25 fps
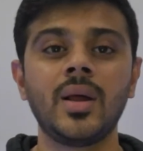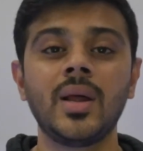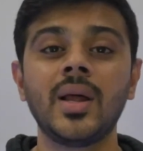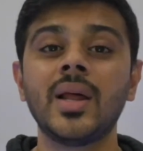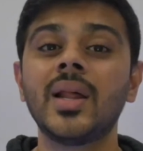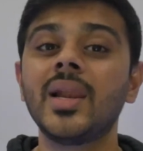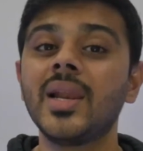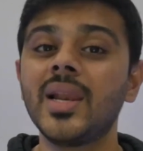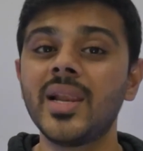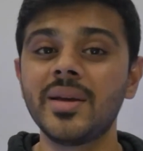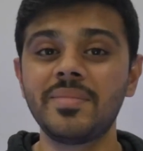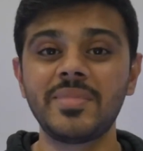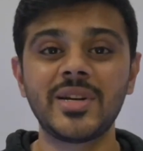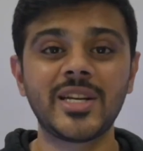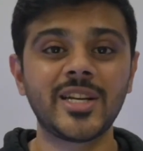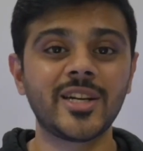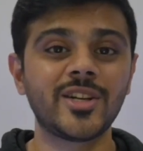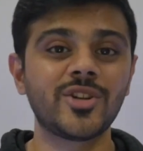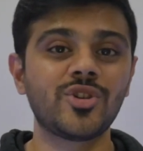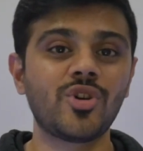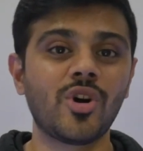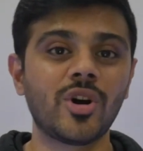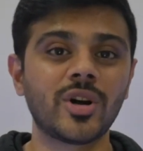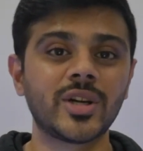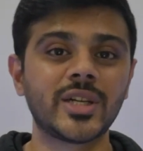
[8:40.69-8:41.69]
Limited
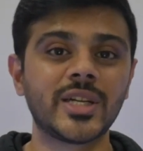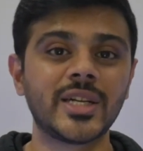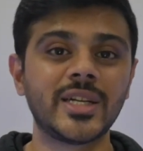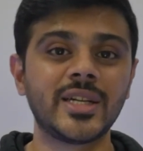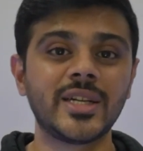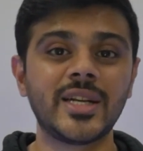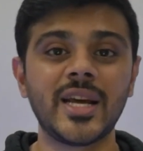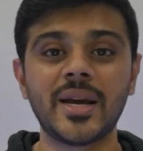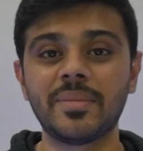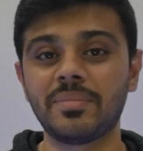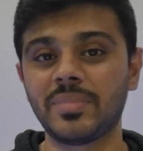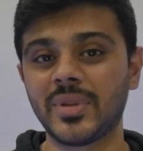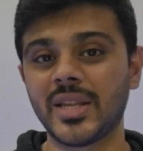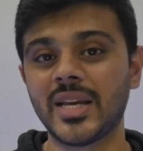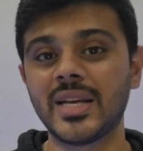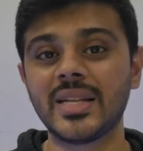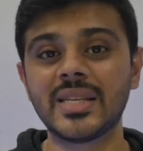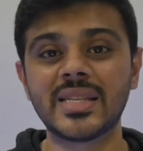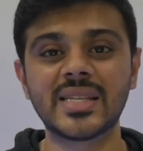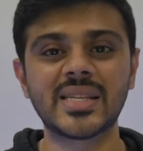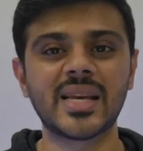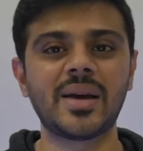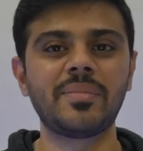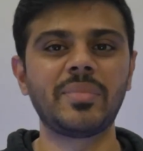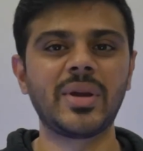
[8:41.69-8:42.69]
content depth in
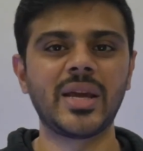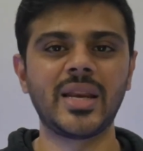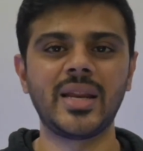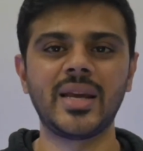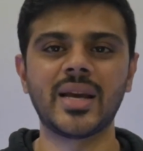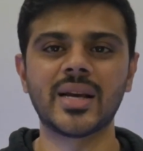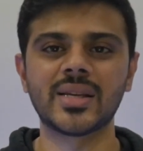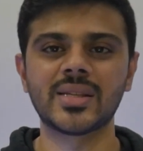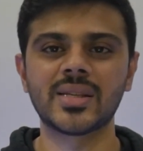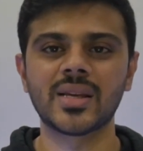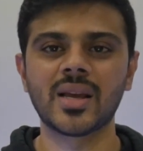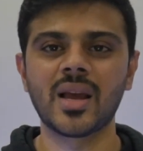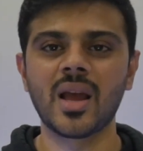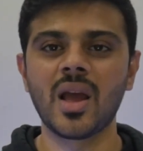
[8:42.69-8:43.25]
some areas.